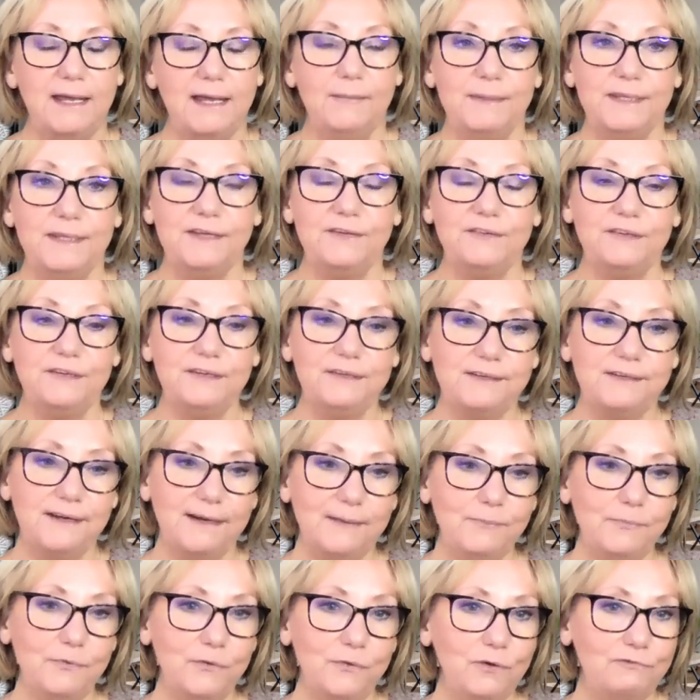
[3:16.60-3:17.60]
but there's a
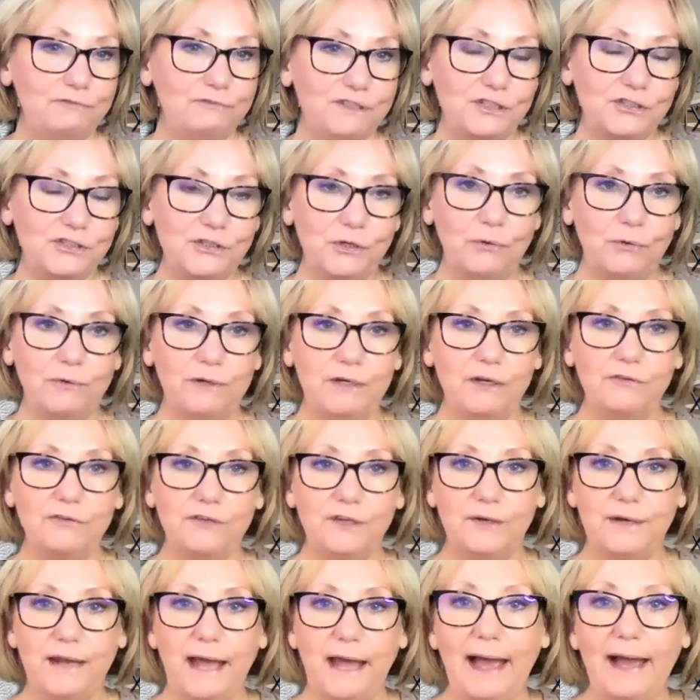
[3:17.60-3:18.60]
number of tutorials
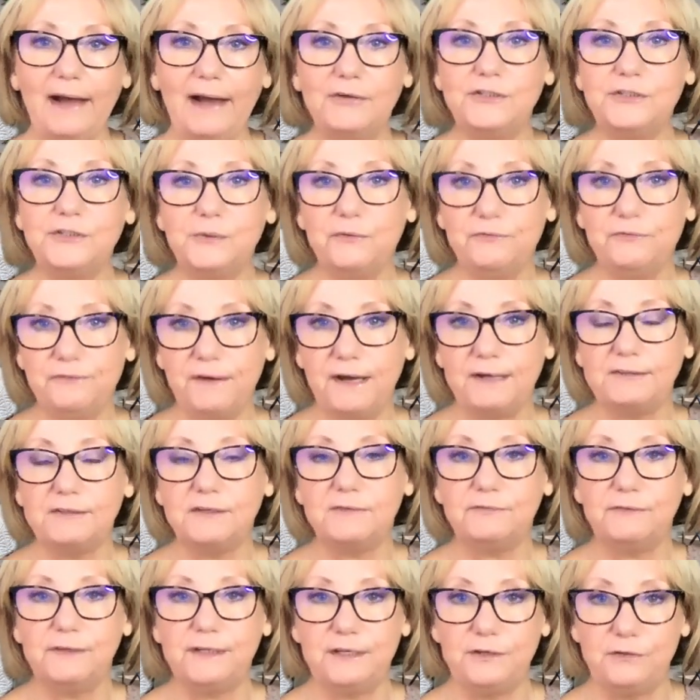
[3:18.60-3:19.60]
on how to
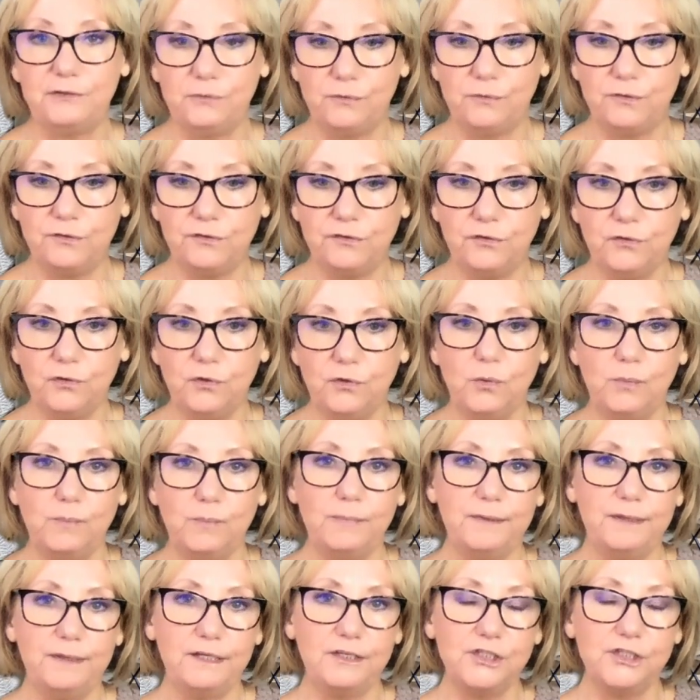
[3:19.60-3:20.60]
effectively use
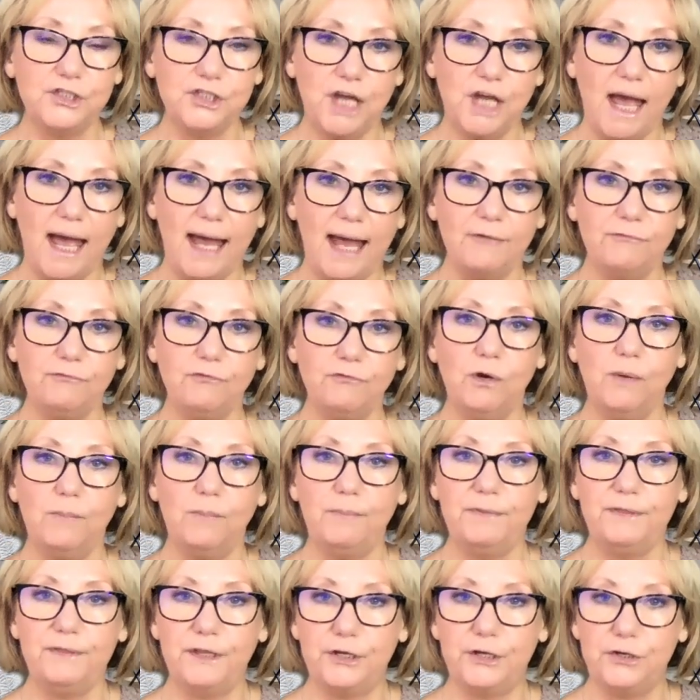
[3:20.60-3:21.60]
Zoom, the chat
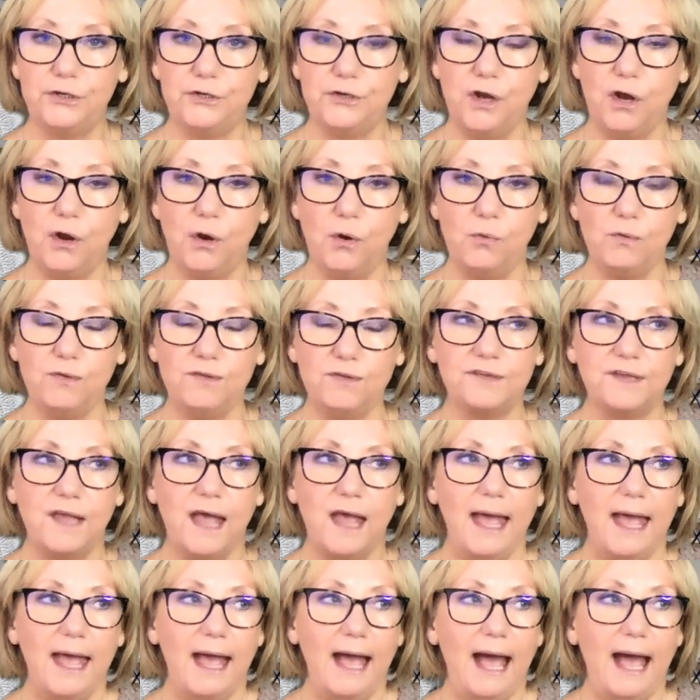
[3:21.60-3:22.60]
room, the notes,
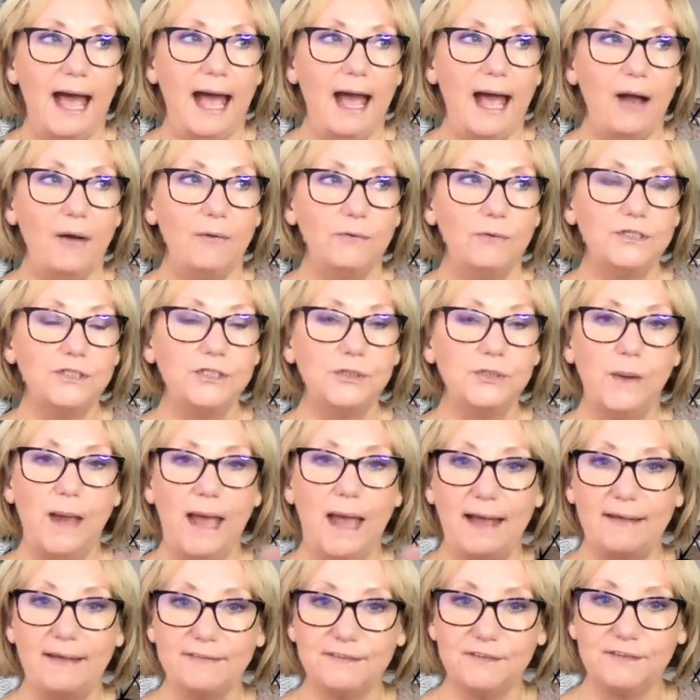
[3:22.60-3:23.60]
how to
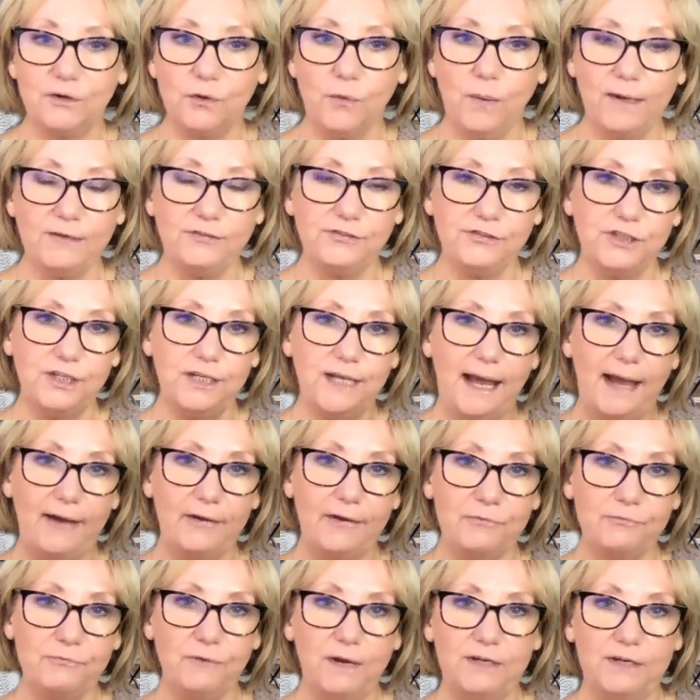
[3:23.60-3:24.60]
ask a question, how
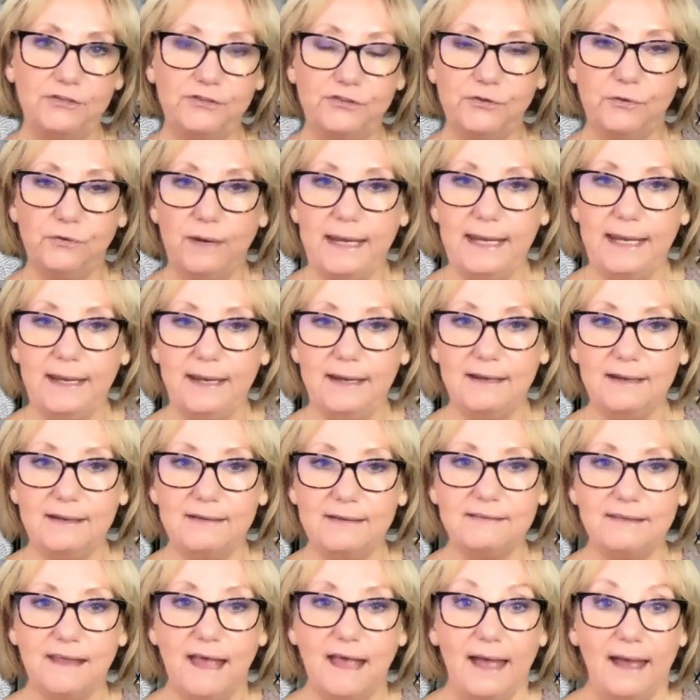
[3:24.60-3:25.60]
to raise your
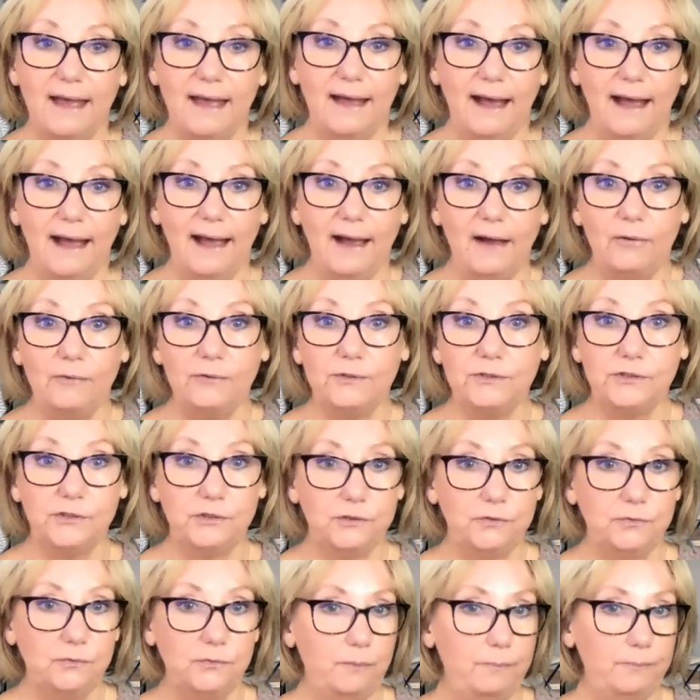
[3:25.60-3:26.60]
hands, how
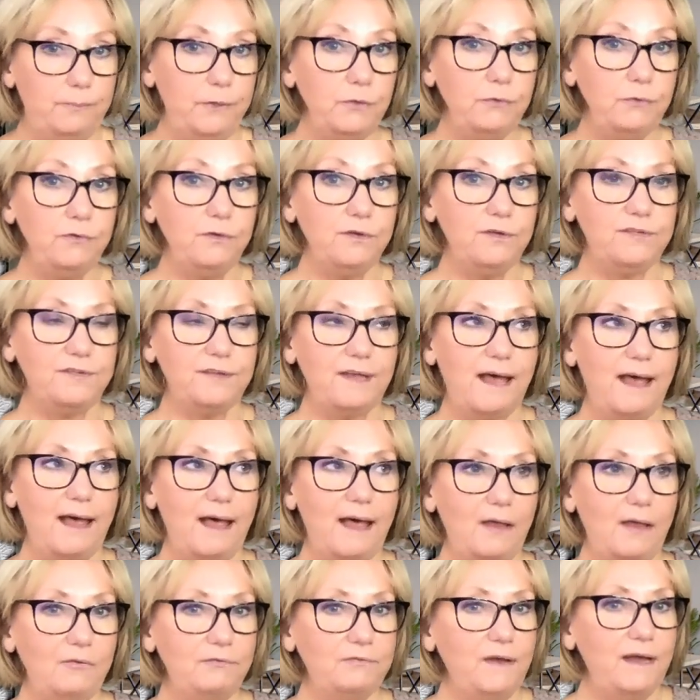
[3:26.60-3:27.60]
to mute
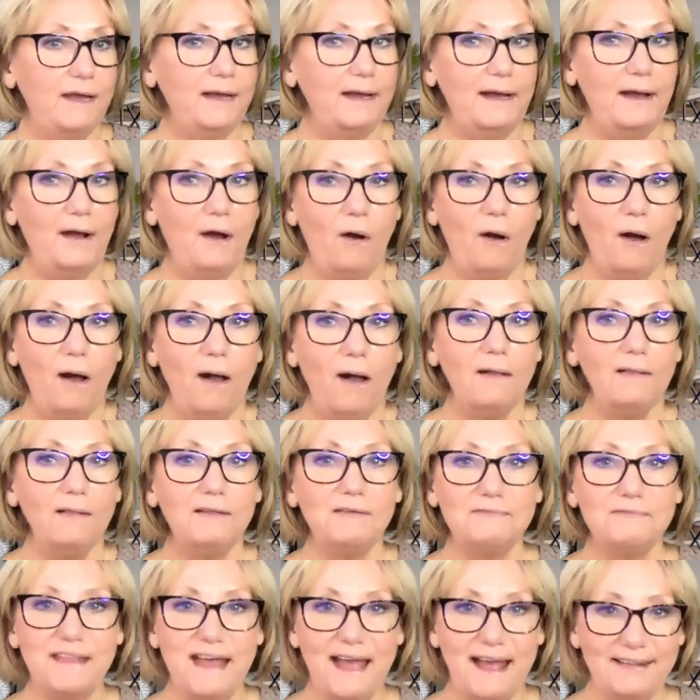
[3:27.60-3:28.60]
yourself, all
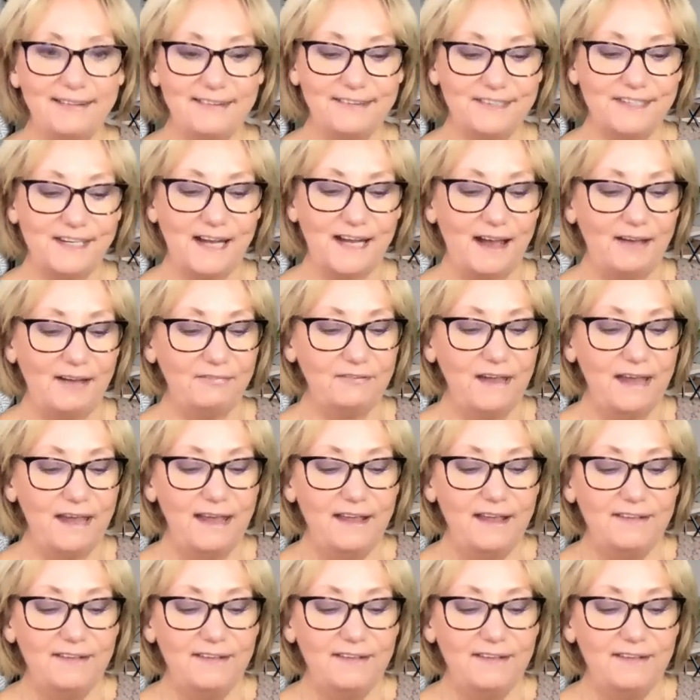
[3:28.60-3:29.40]
of that stuff.